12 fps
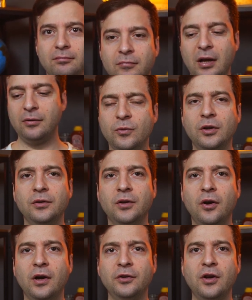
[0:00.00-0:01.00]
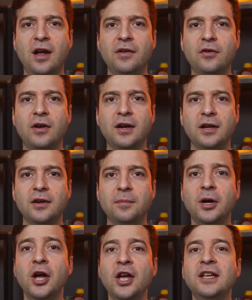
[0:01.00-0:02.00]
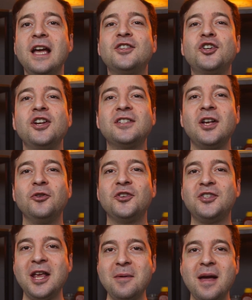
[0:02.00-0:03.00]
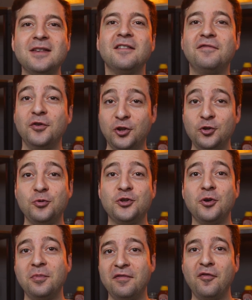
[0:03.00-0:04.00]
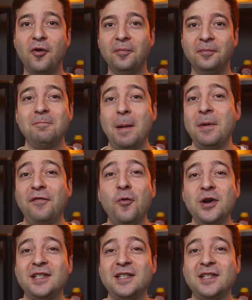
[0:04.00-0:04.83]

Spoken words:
Yeah, well, no, I don't have a cracker here, but yeah, it's gonna sound the same as the footage we saw before. But before we